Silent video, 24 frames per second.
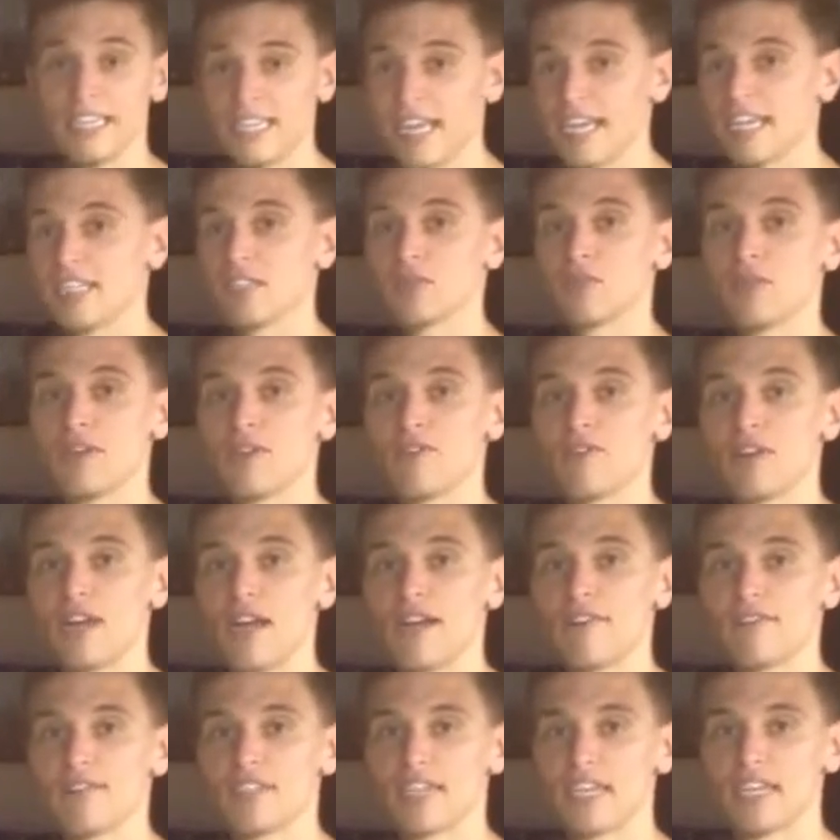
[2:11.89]
in case we ever
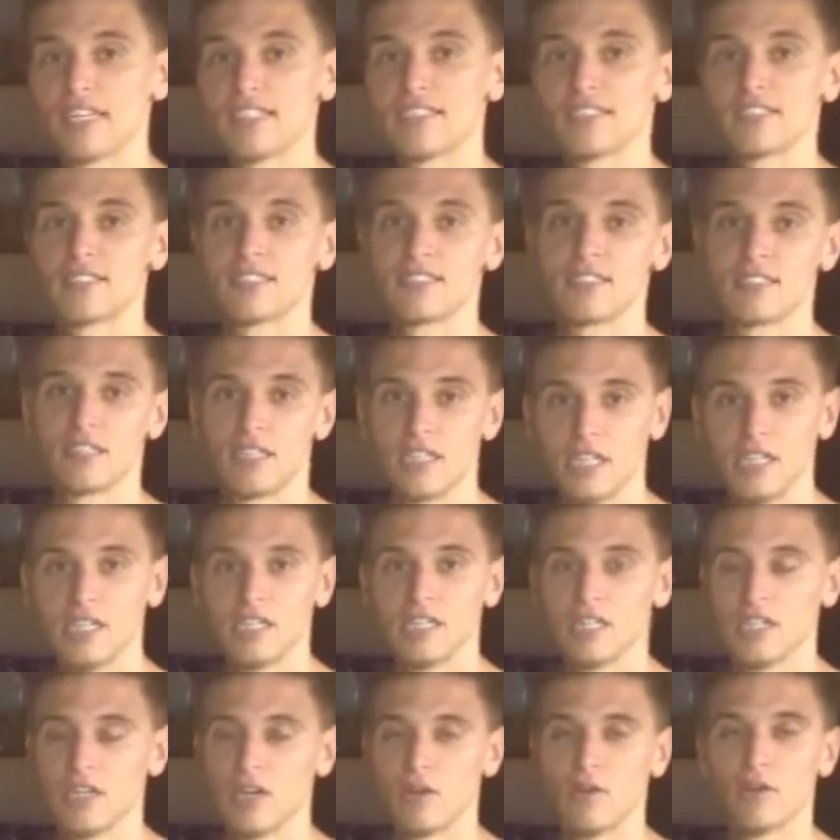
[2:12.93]
have guests.
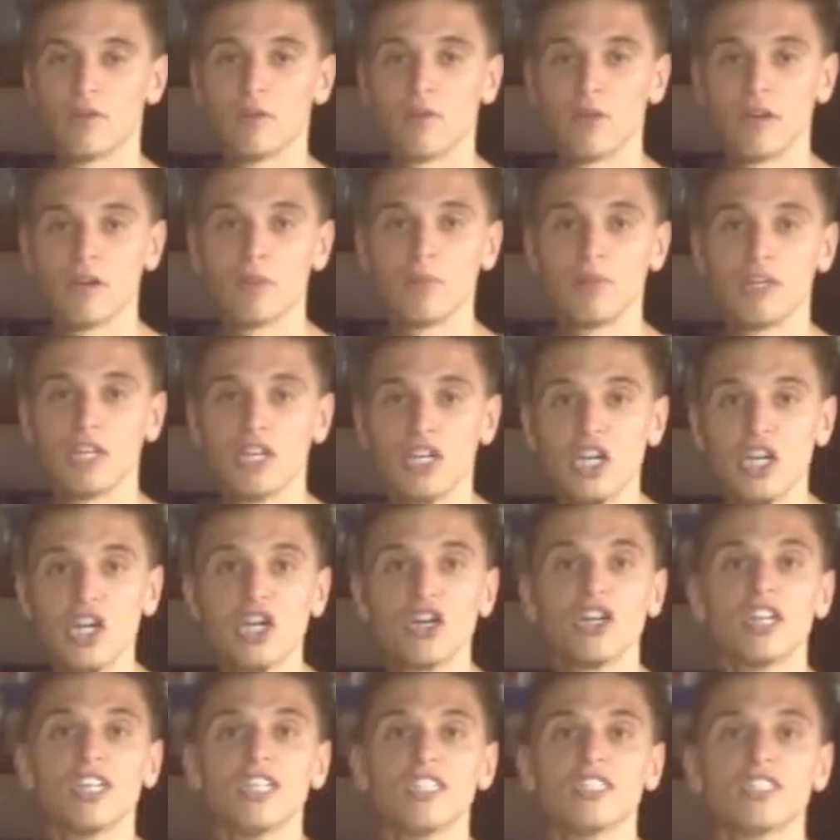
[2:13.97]
You know, we want to be
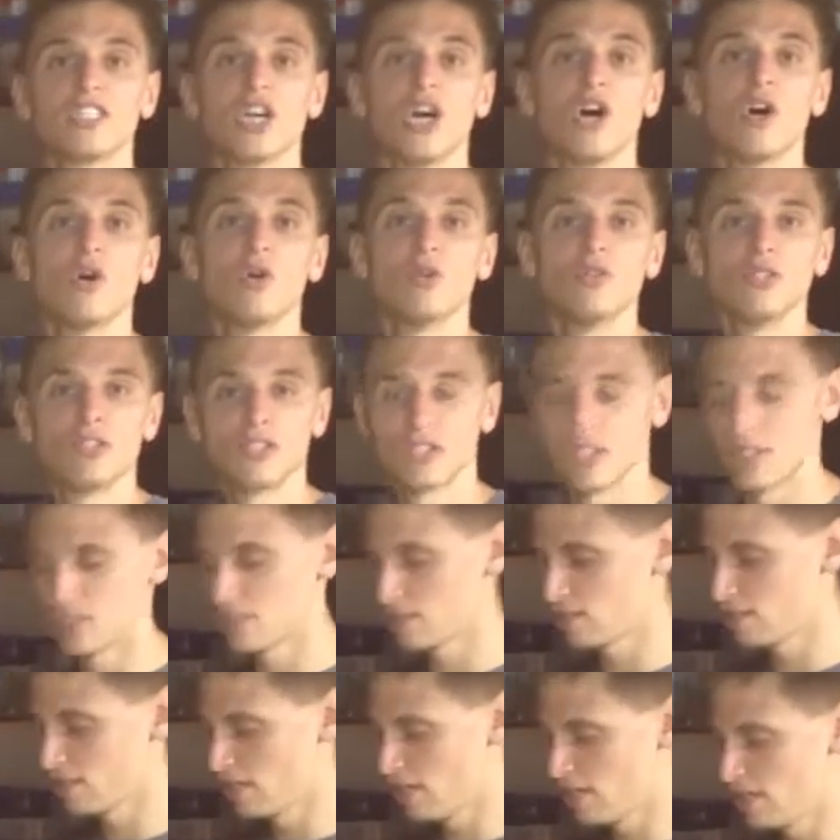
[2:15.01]
courteous
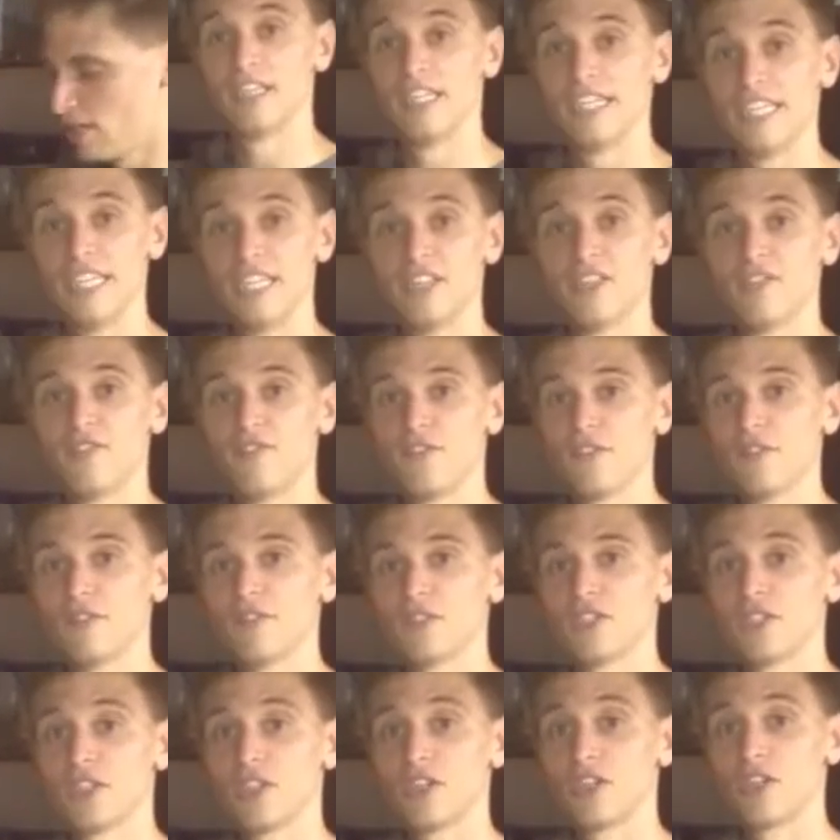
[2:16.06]
hosts. In the
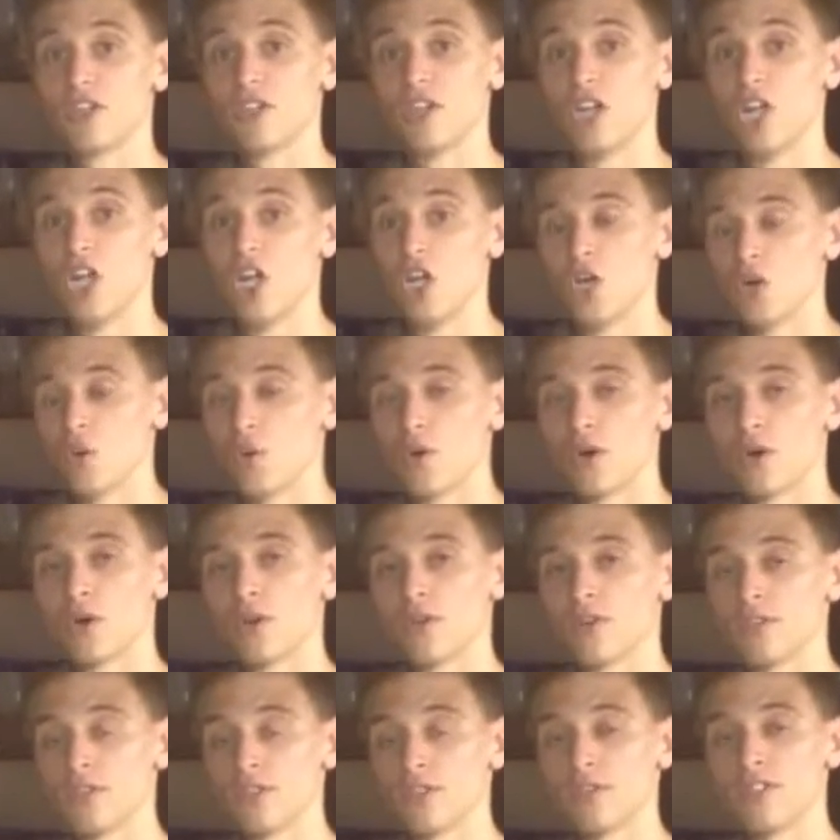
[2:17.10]
future, we're
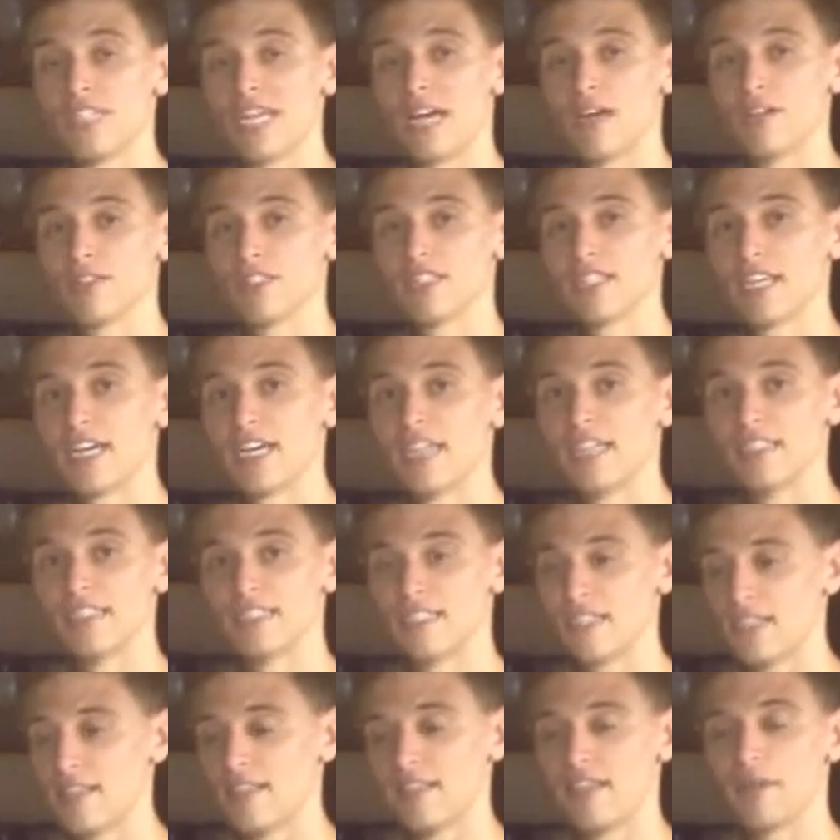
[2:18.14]
going to
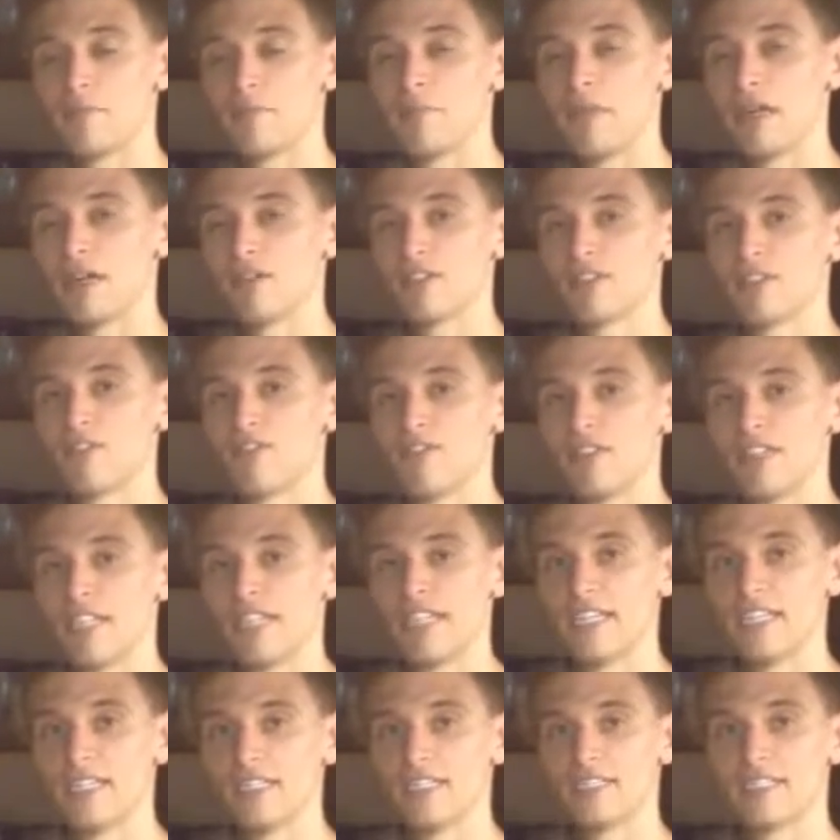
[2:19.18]
downsize the amount of
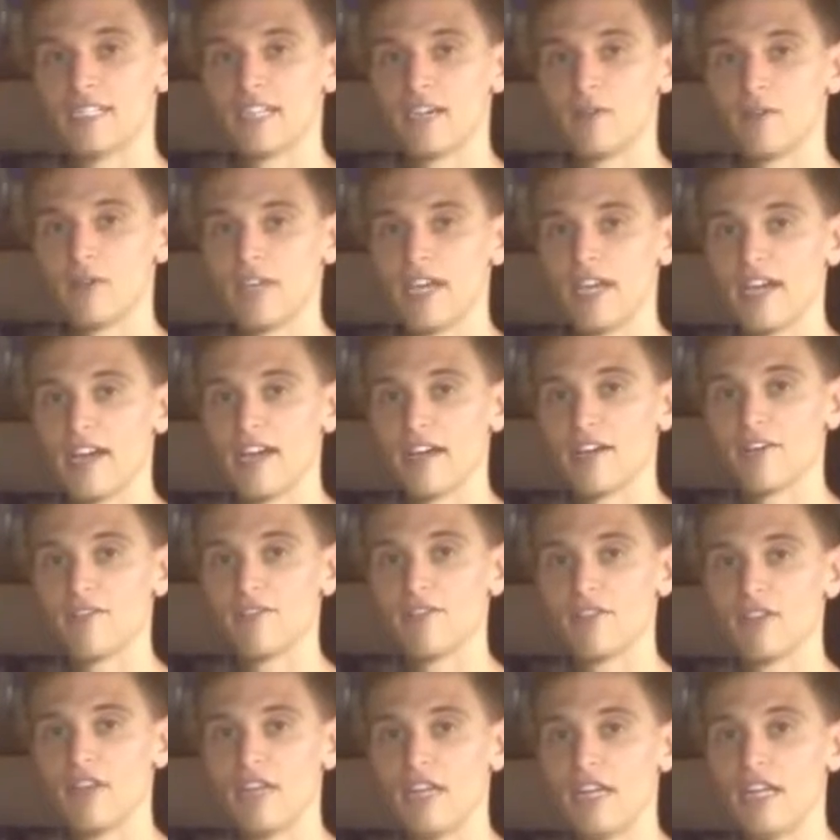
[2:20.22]
linens that we have
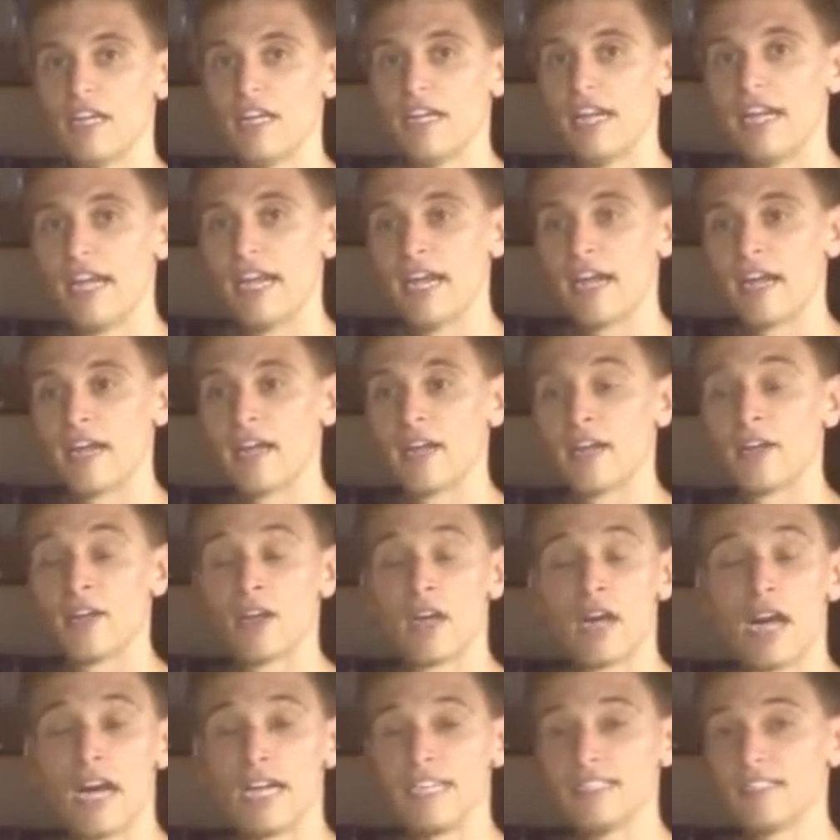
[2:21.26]
and
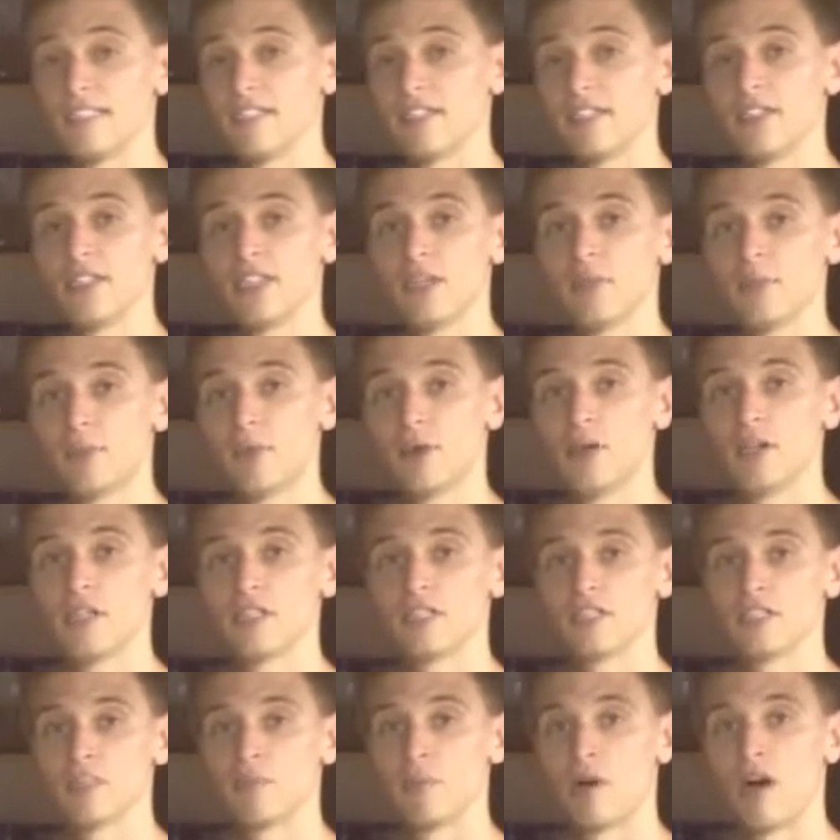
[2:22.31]
ideally
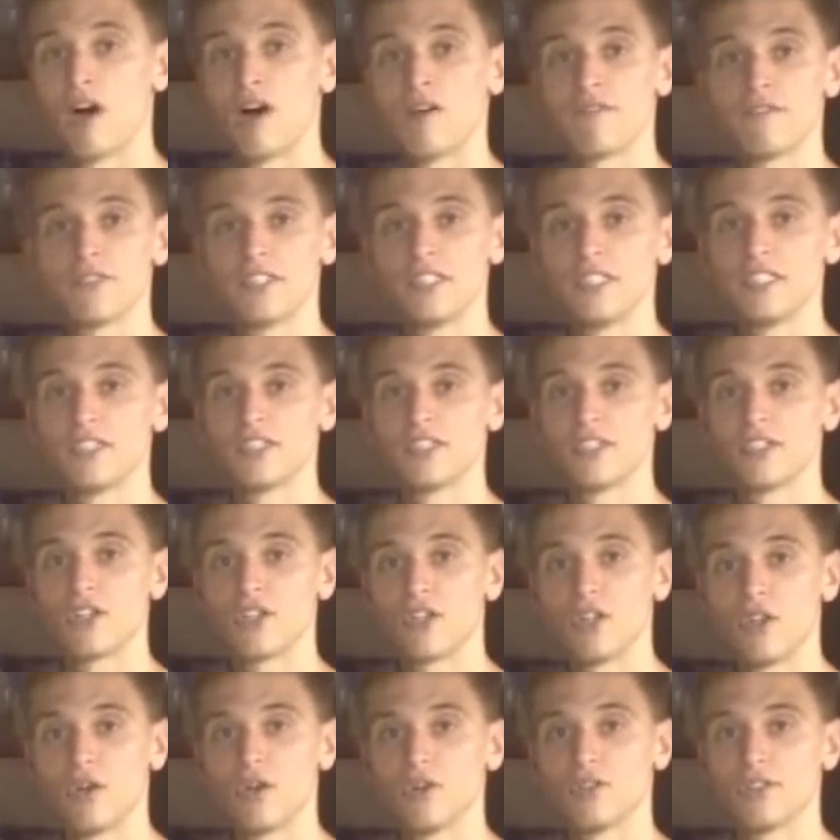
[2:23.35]
put some off-season
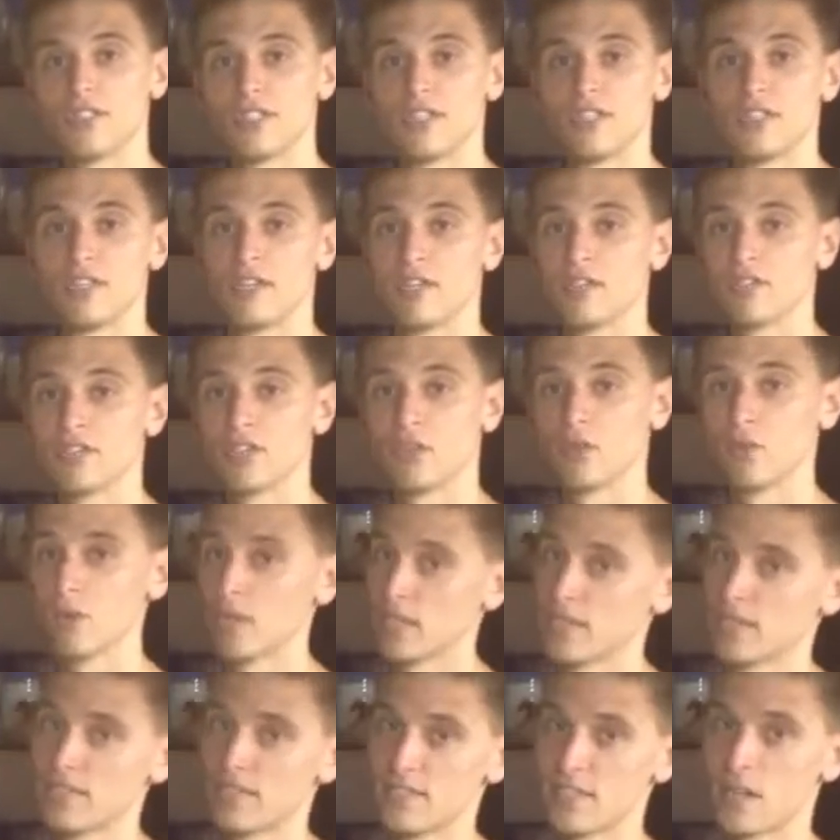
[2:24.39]
clothes in there. So
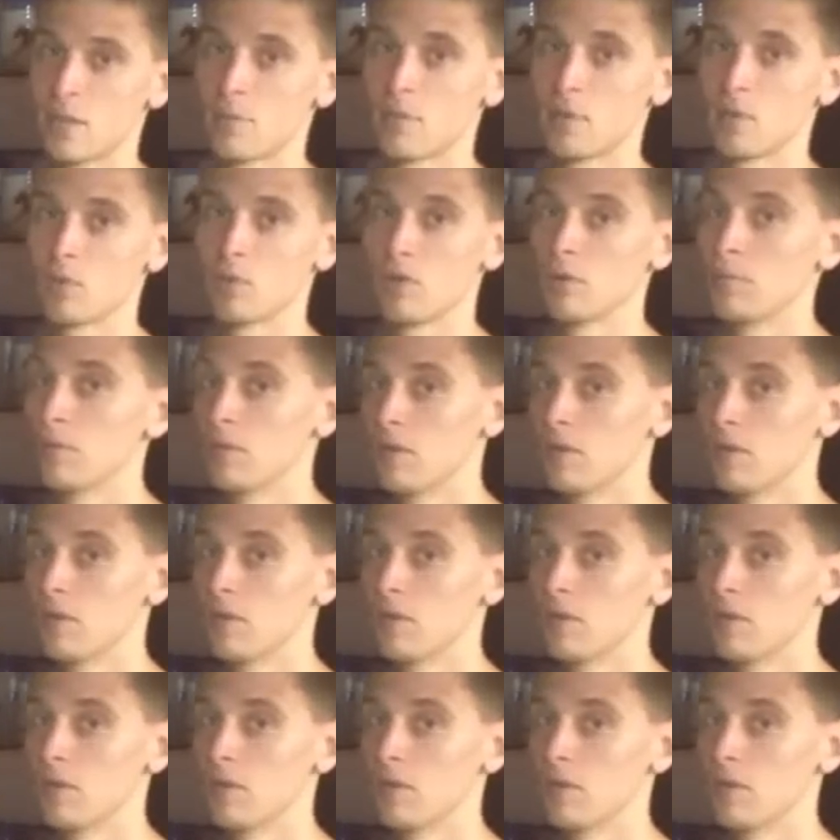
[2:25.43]
when it's summer, we'll